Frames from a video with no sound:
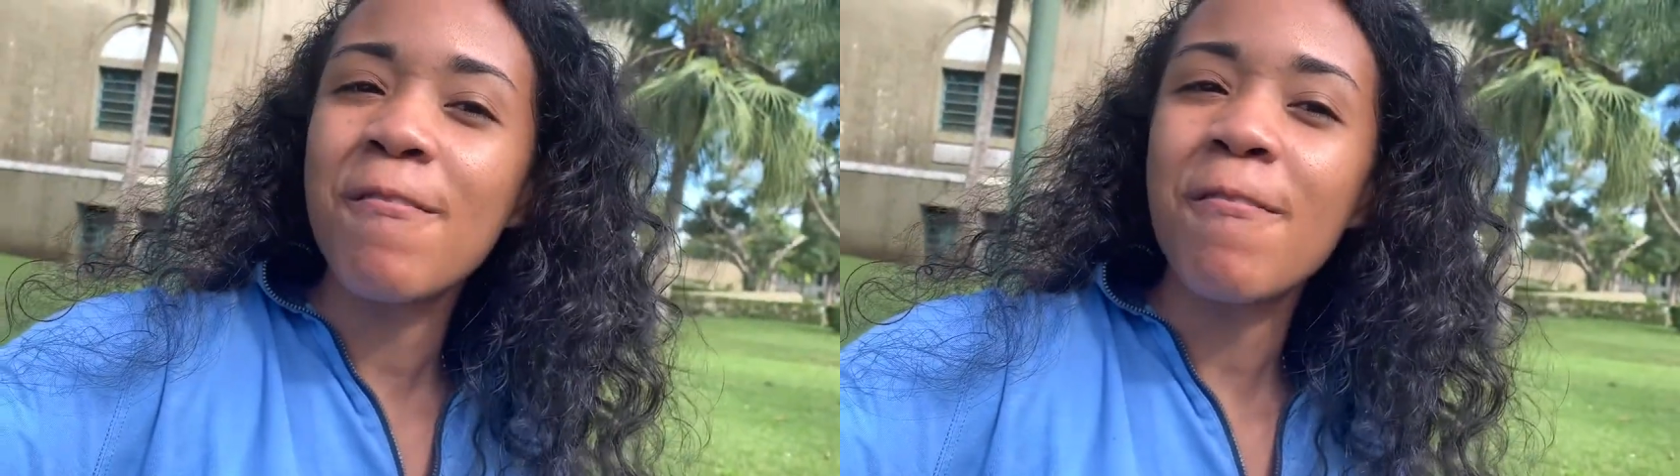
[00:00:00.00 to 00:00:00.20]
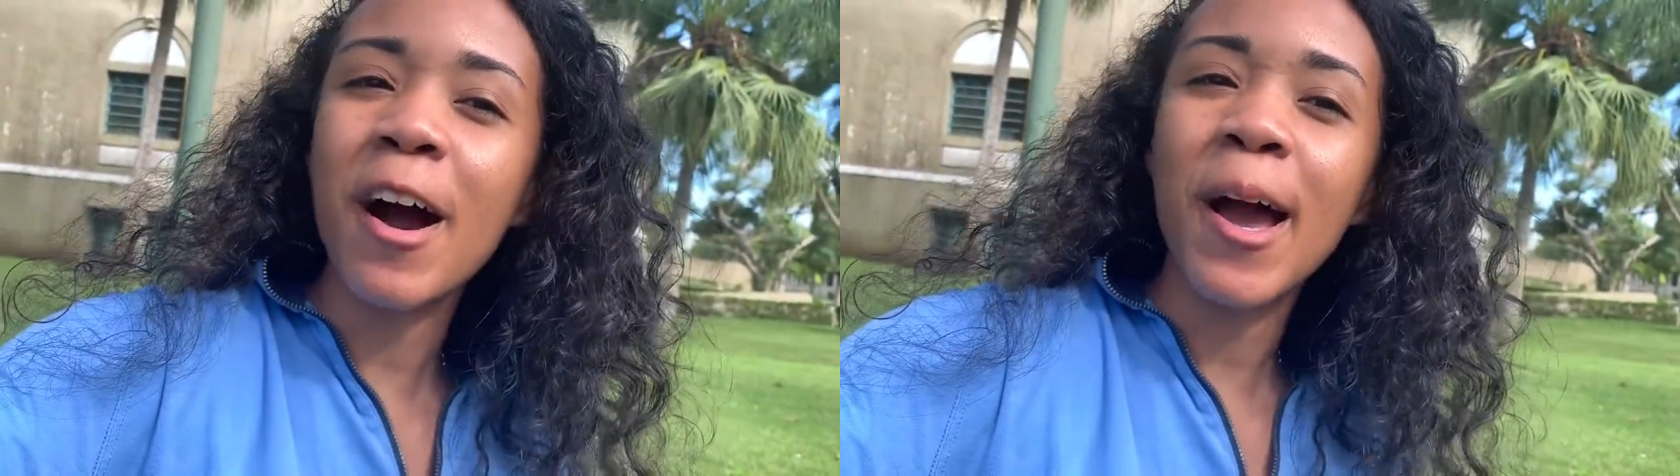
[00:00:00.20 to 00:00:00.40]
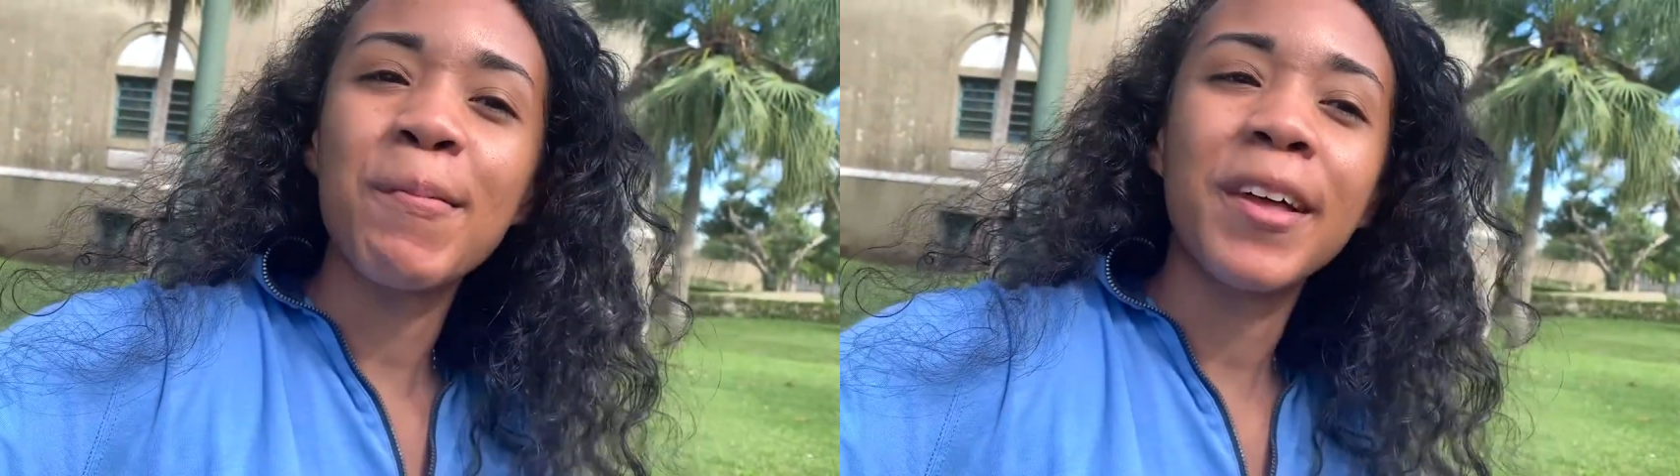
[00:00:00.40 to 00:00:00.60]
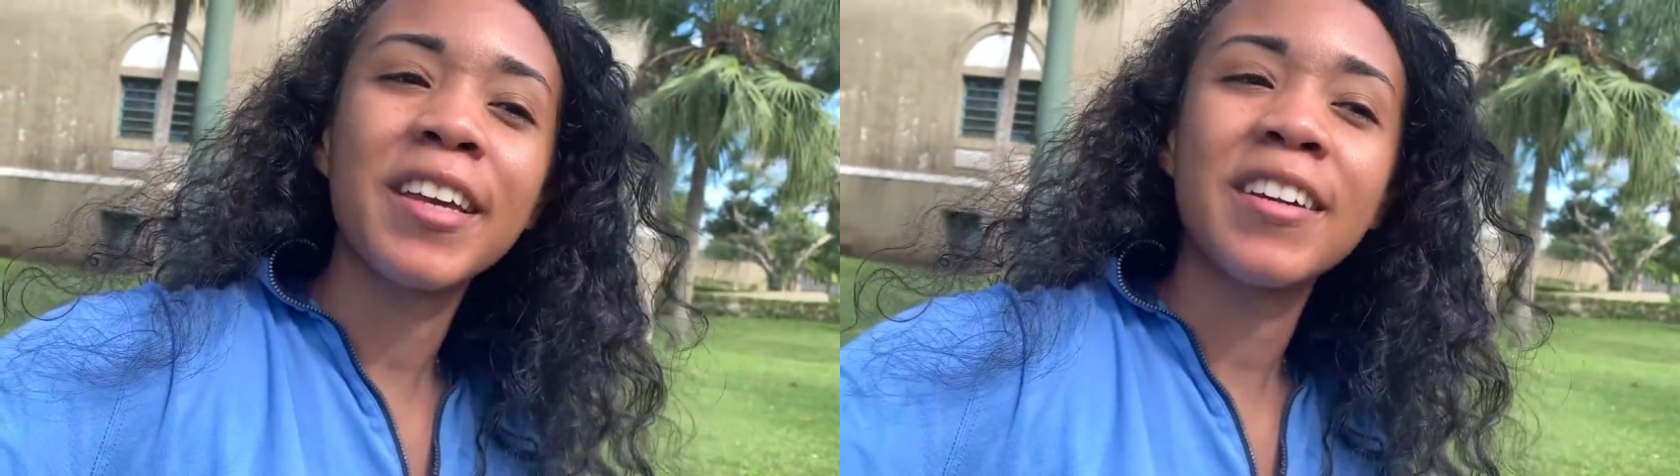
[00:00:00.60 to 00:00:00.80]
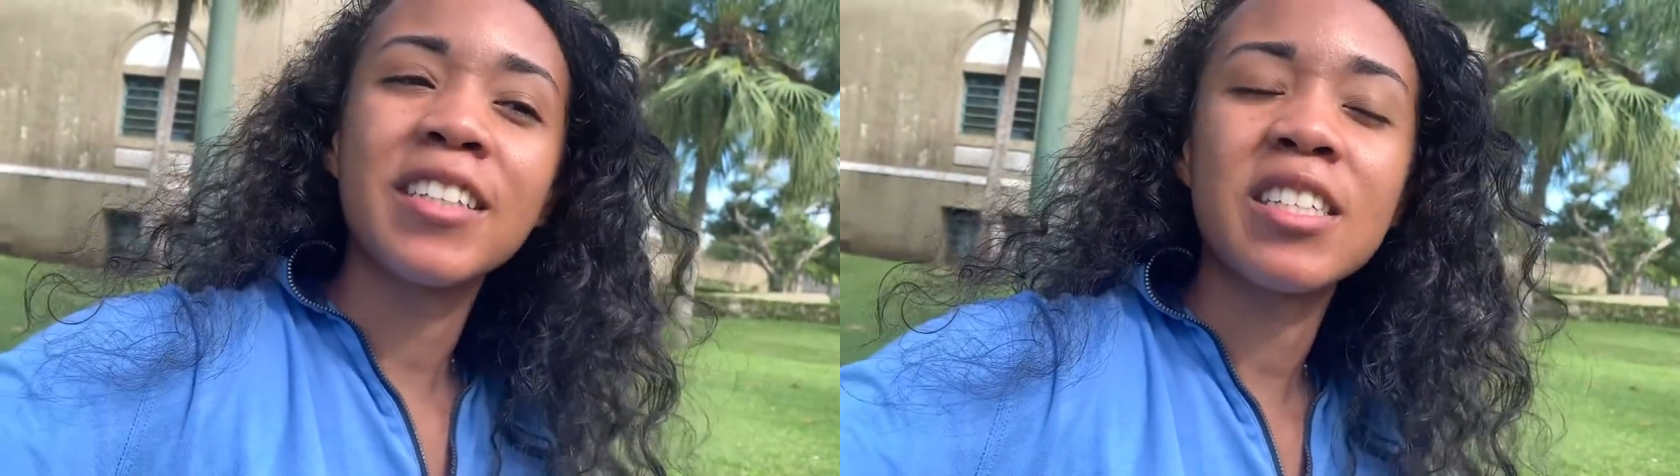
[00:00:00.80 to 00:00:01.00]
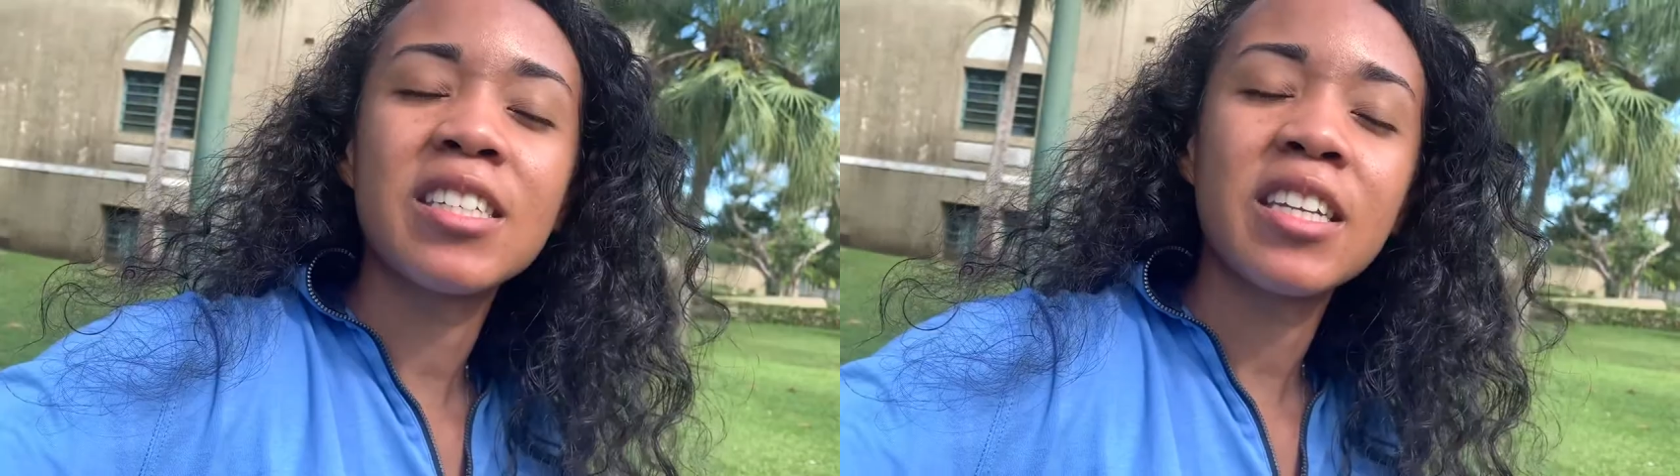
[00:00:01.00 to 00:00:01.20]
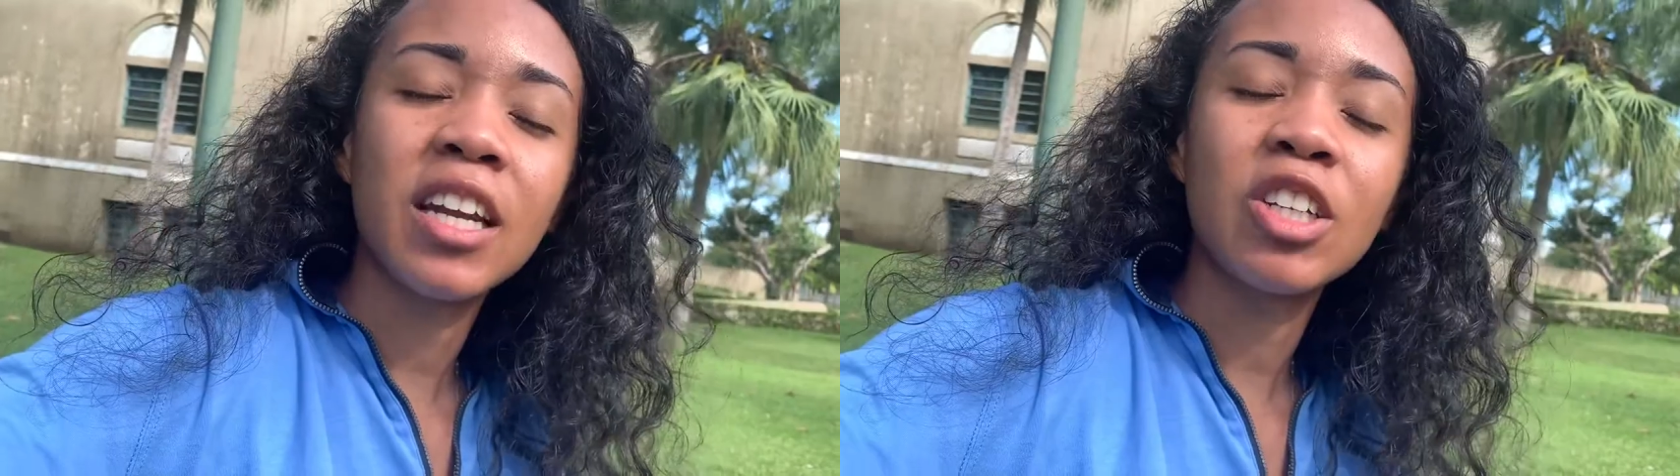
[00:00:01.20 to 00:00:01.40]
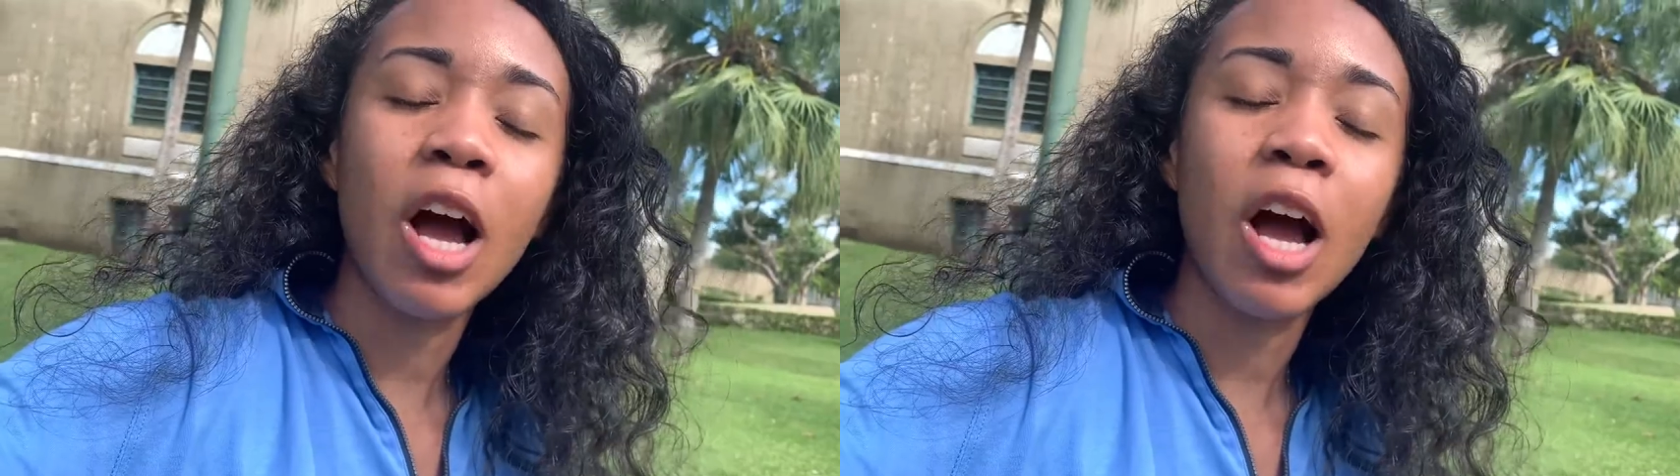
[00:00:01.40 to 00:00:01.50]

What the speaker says: vibe like you're in this sunny